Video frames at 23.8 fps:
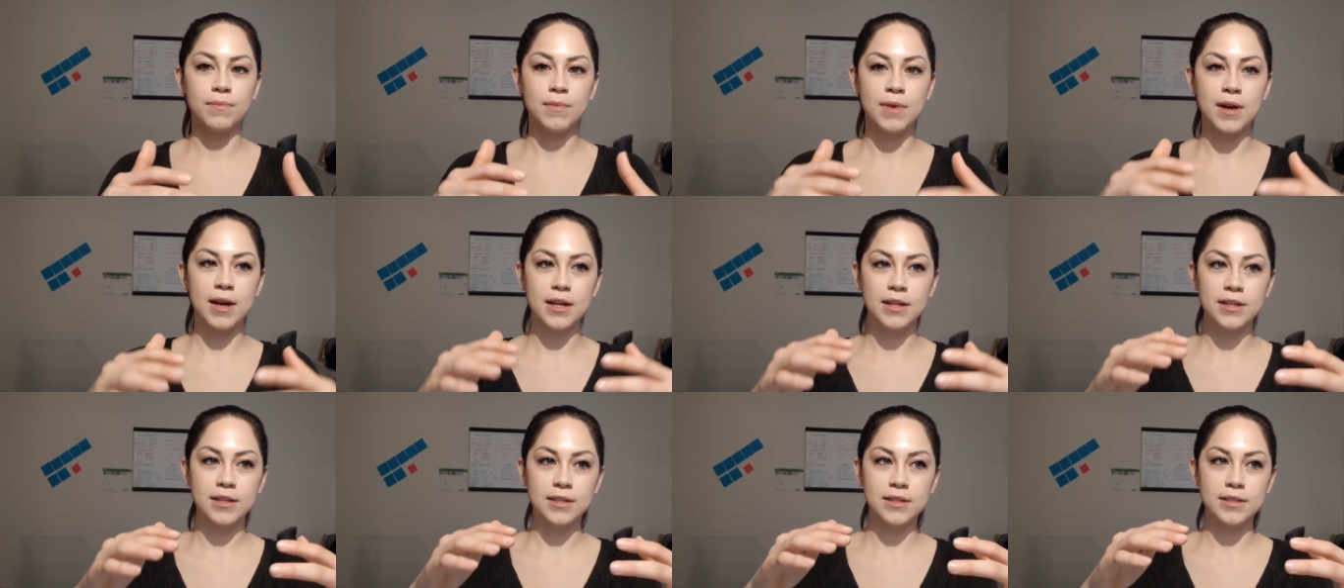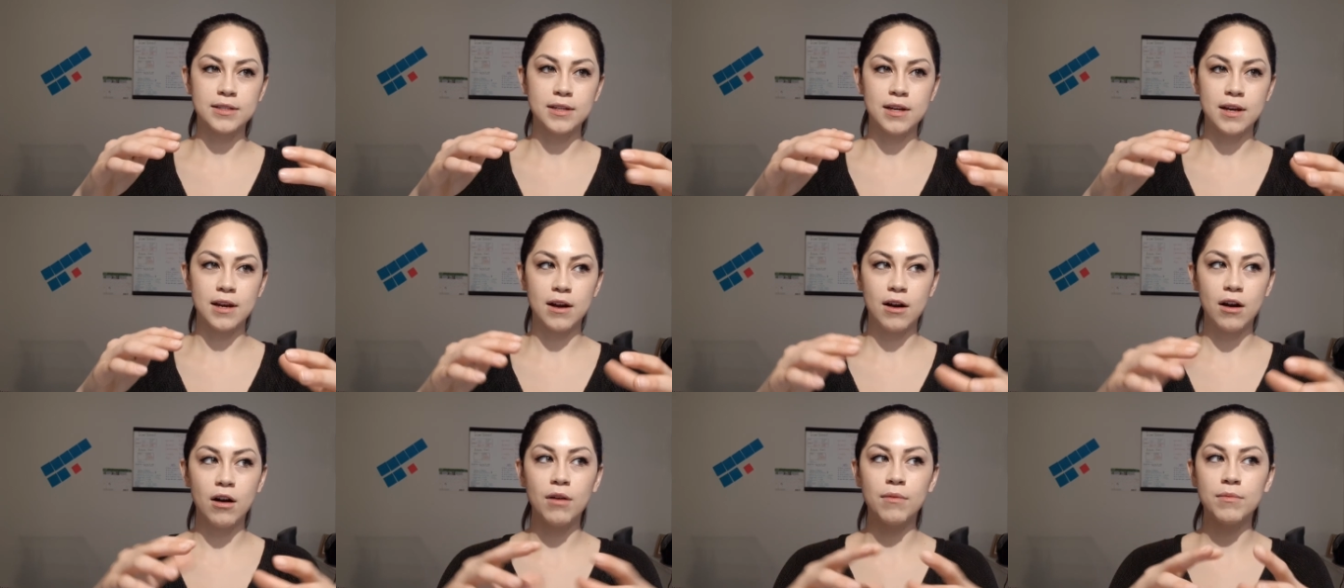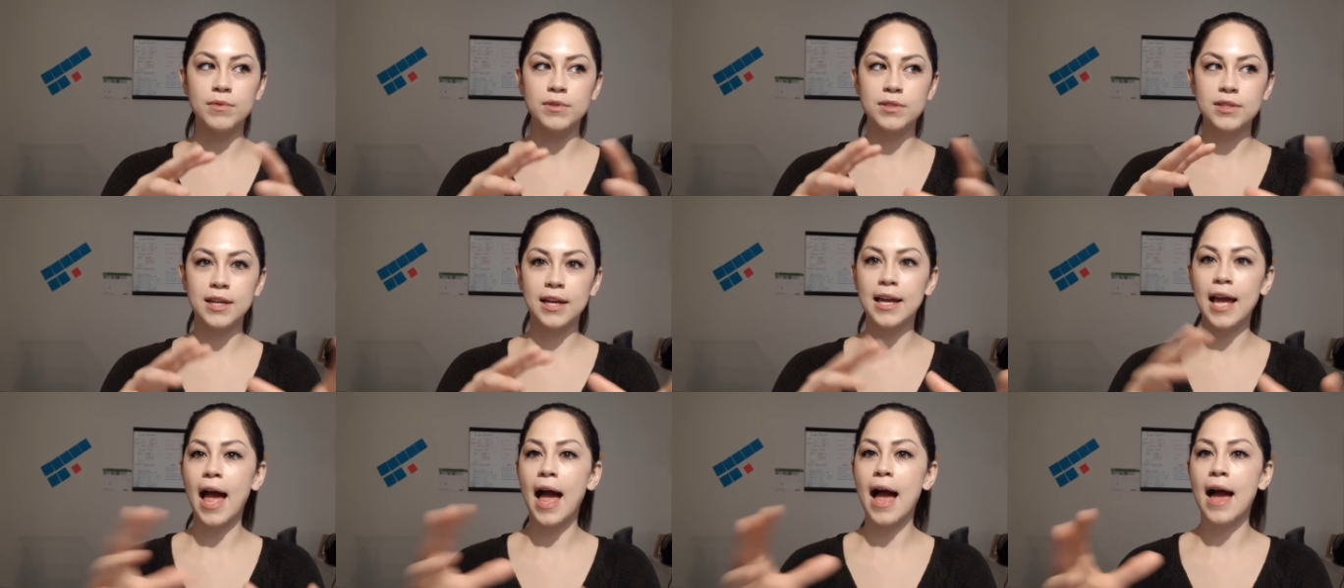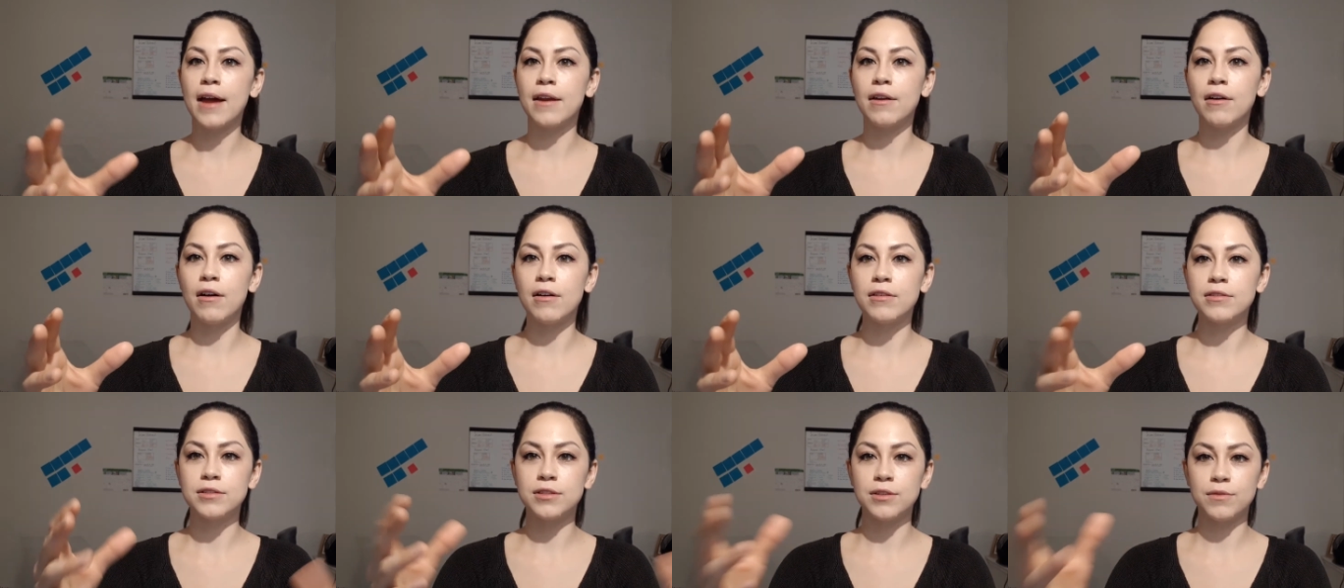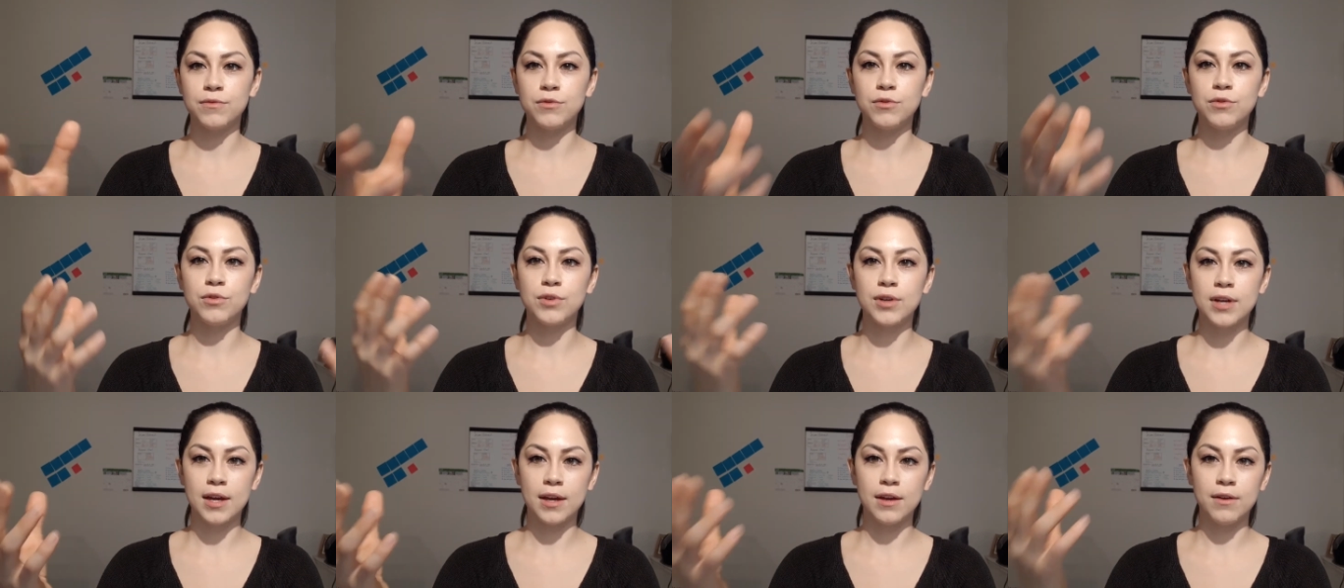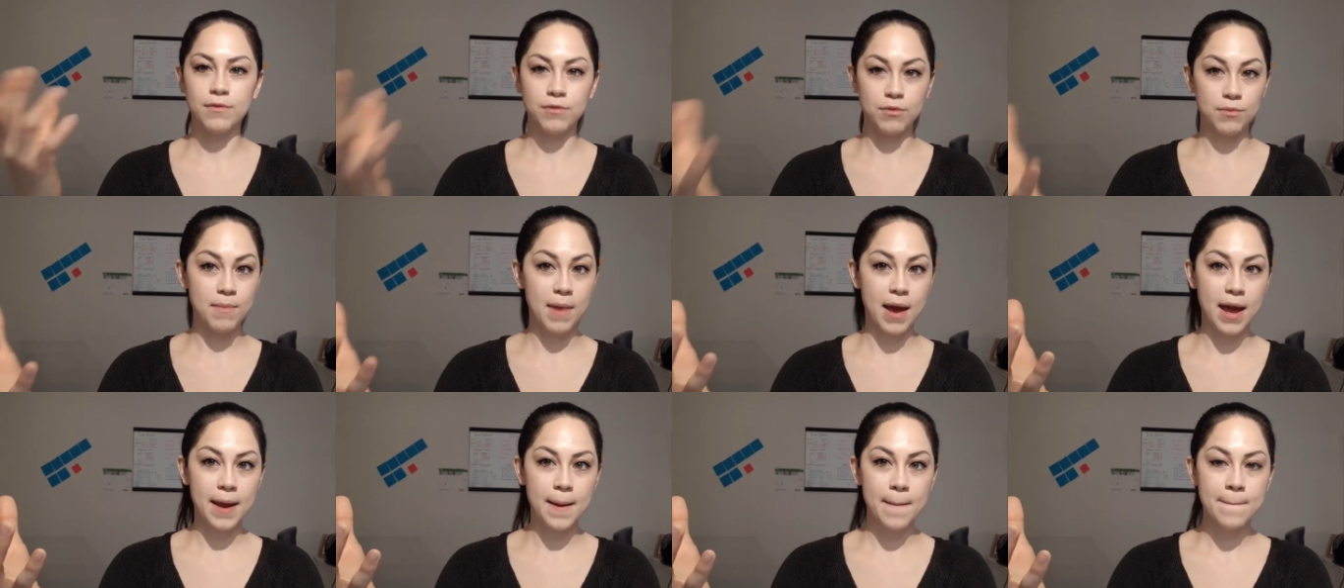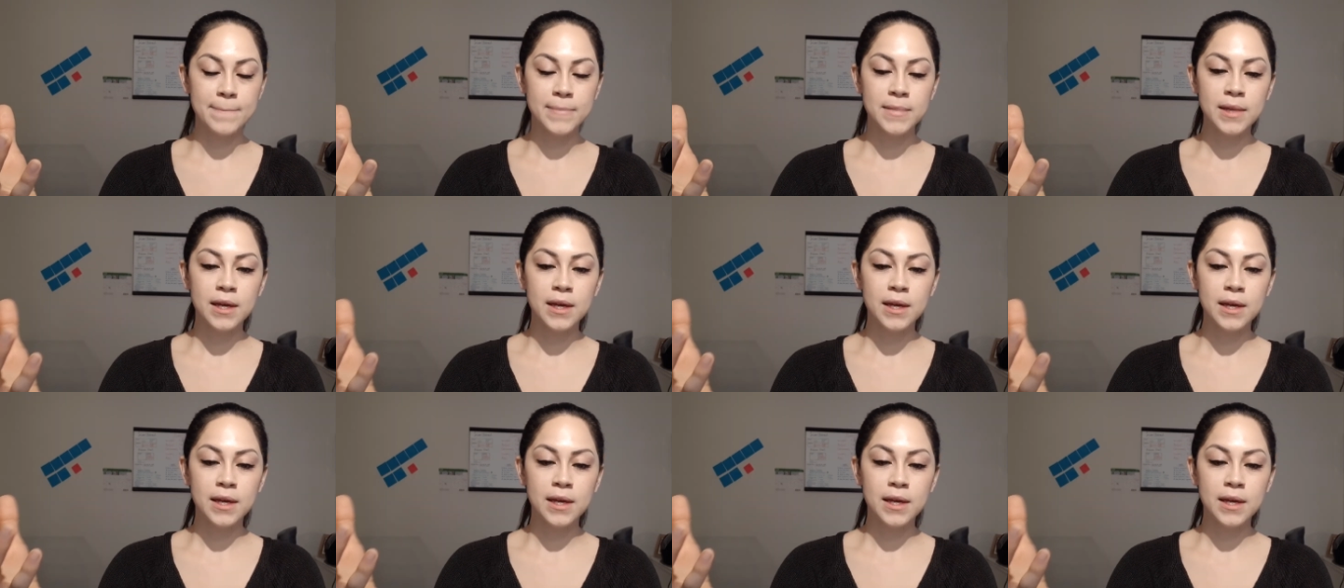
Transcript: and almost like add-ons, if you if you may.